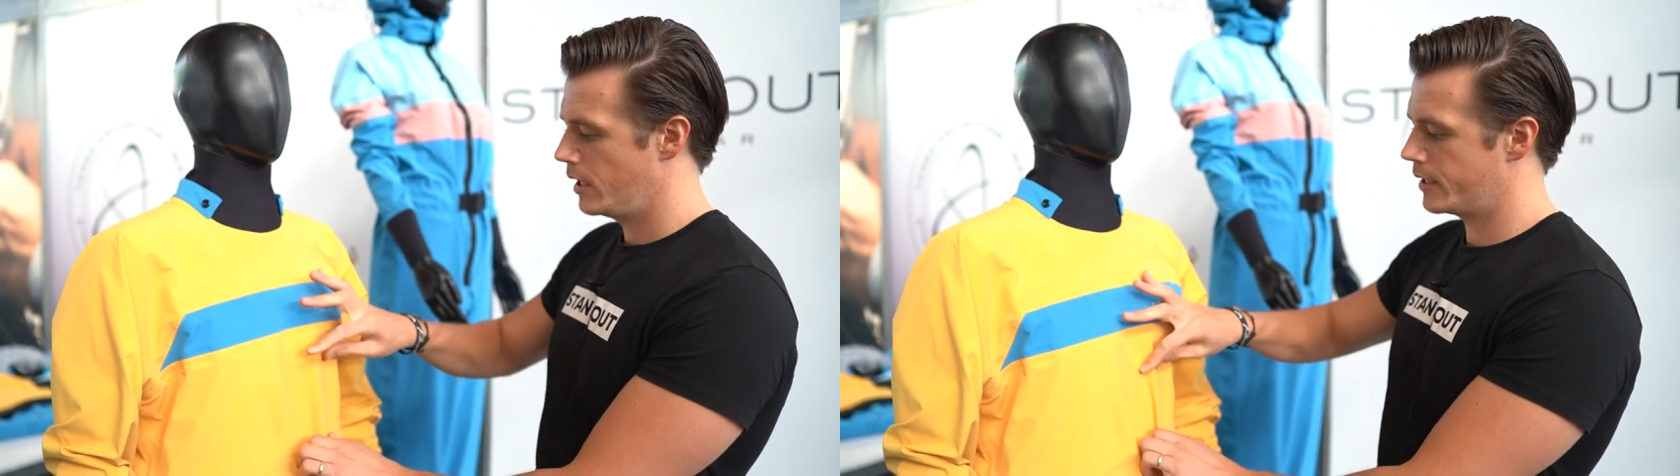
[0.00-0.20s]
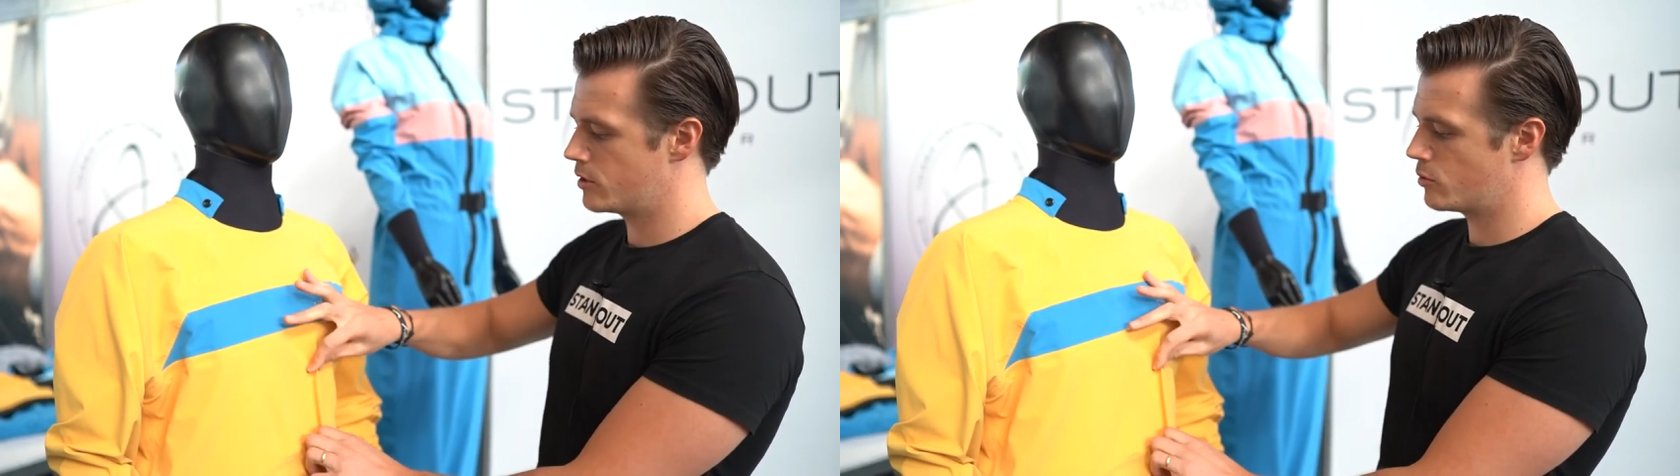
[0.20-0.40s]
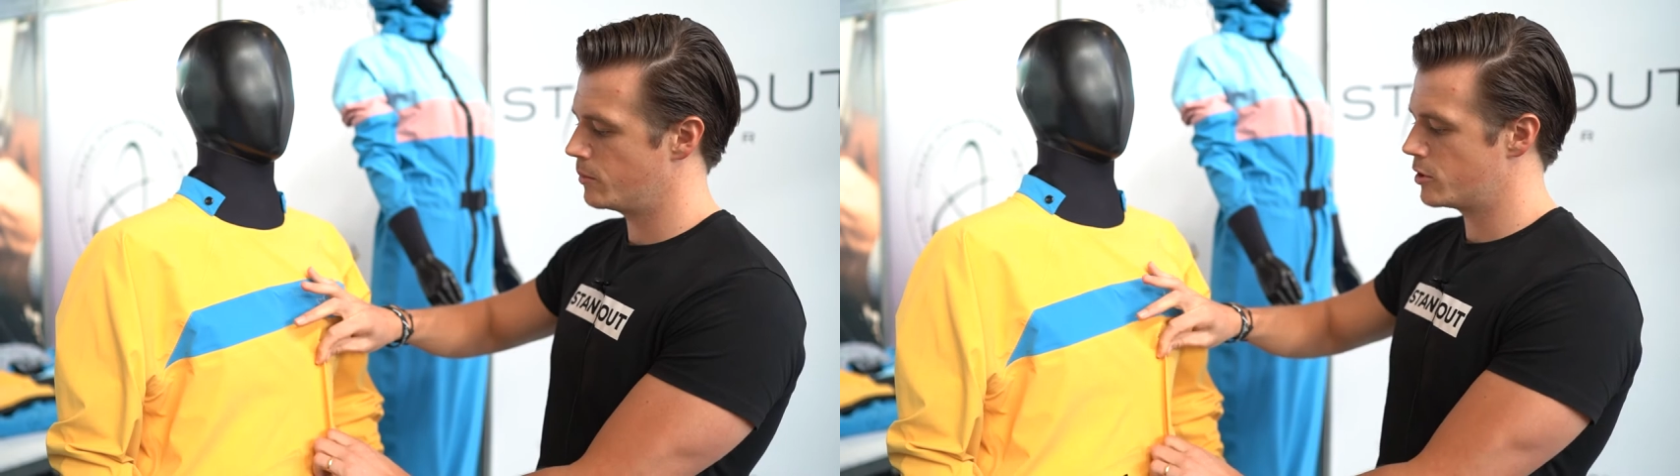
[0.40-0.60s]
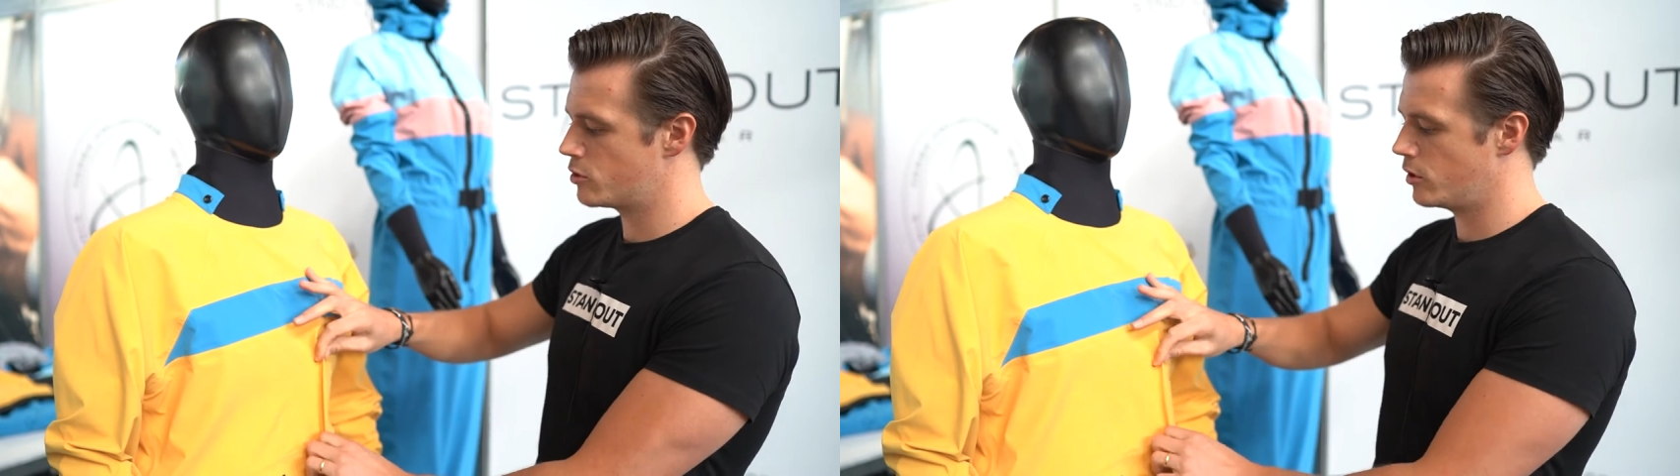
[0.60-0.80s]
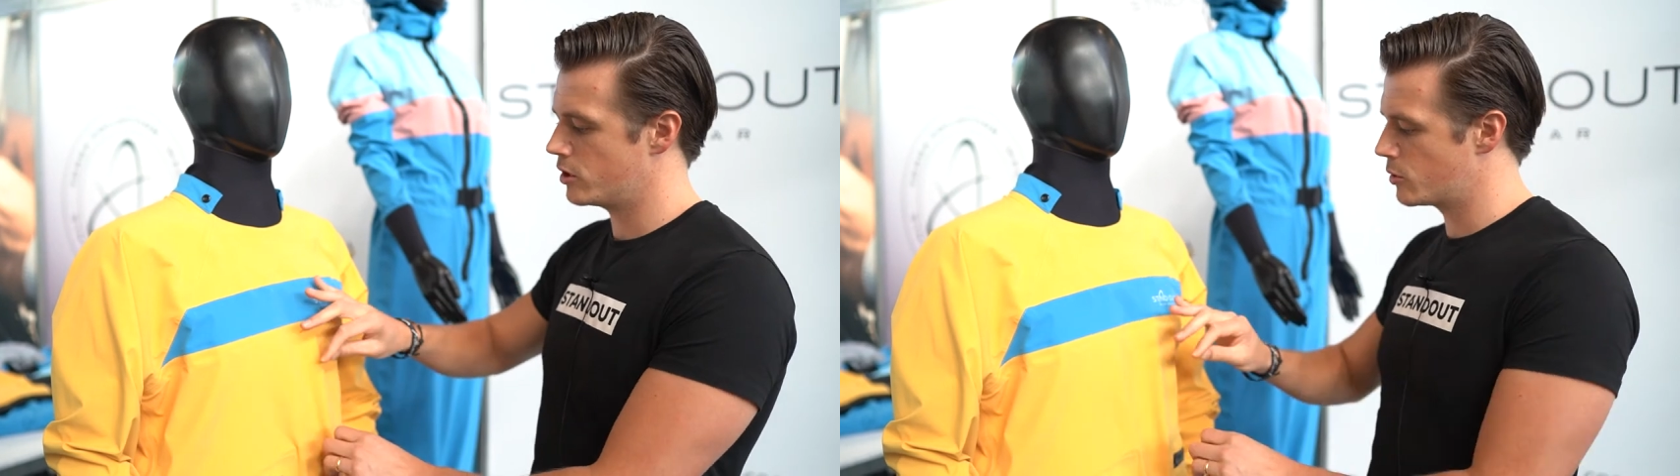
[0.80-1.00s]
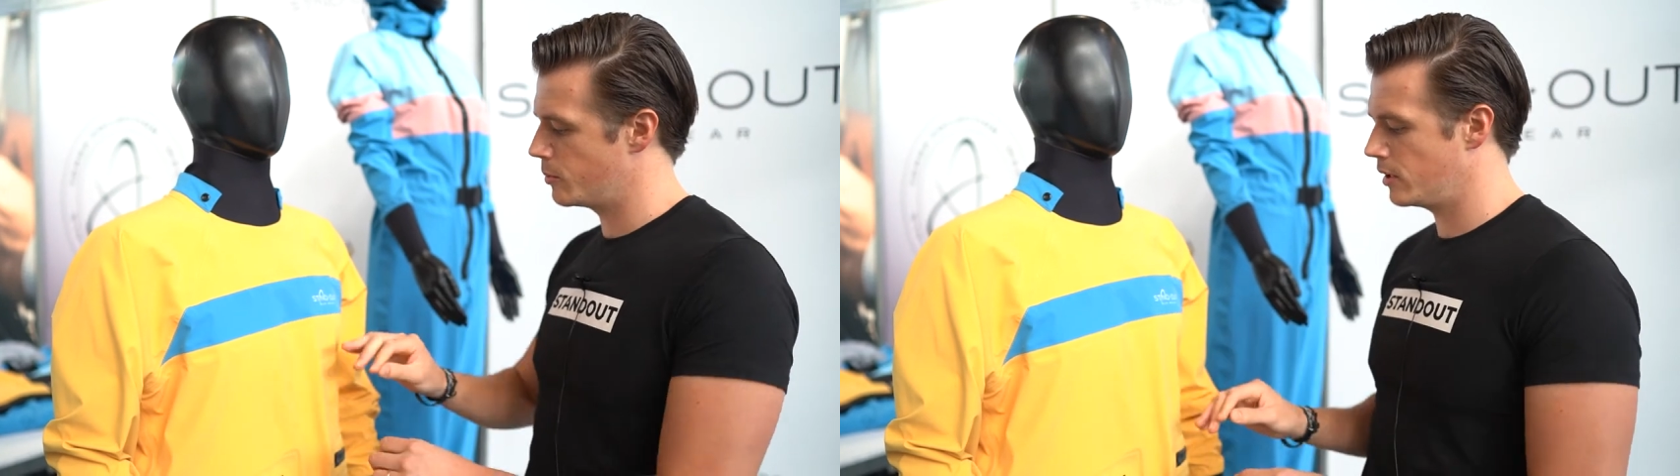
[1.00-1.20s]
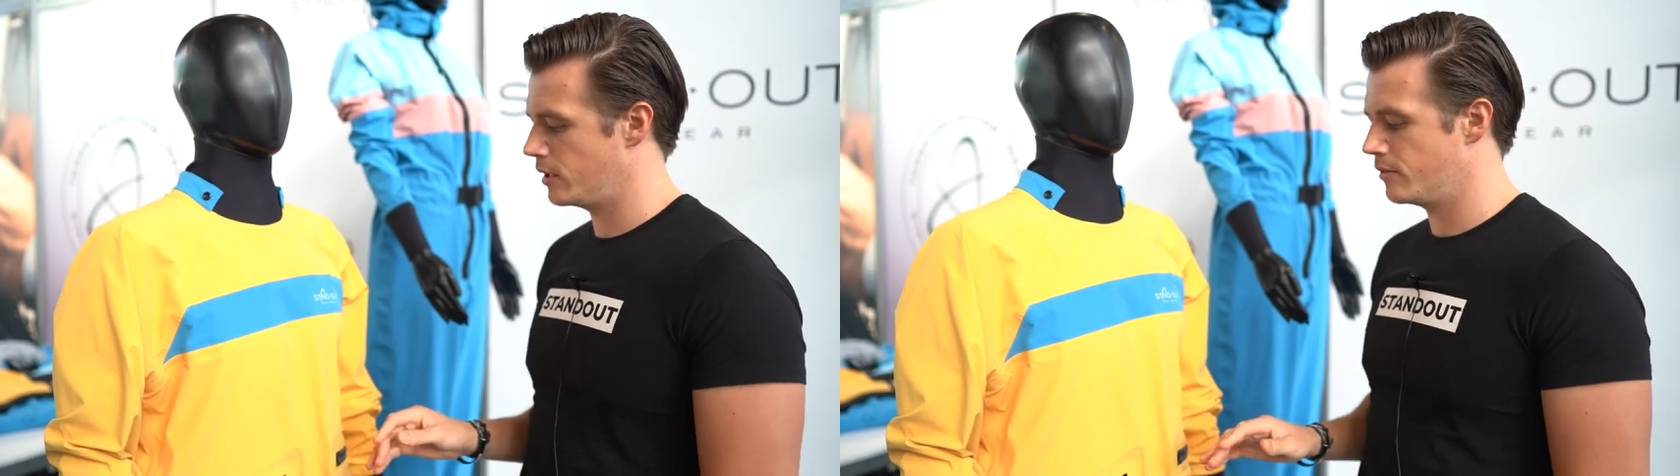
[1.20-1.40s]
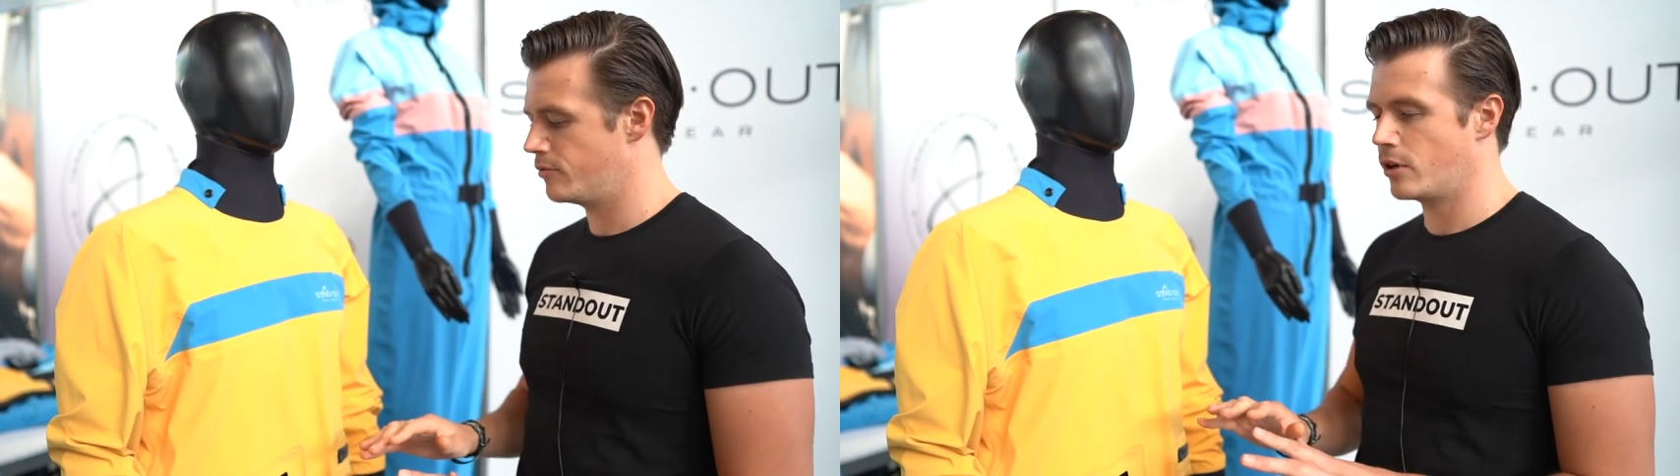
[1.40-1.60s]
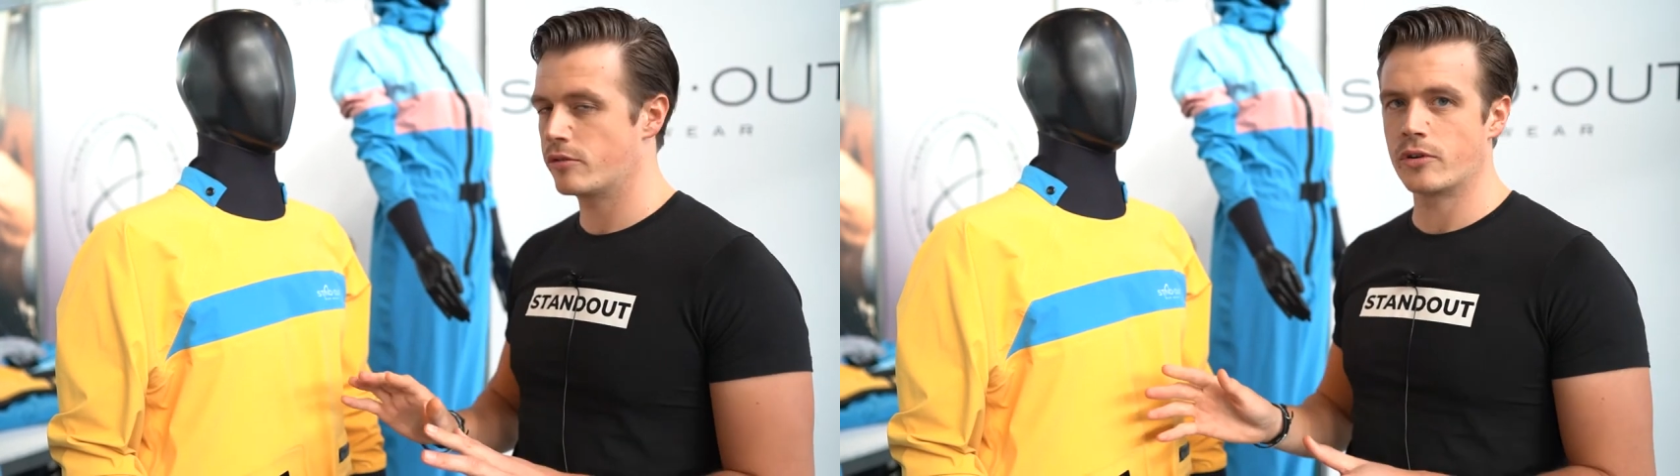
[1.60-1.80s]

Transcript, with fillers: extremely stretchable and very,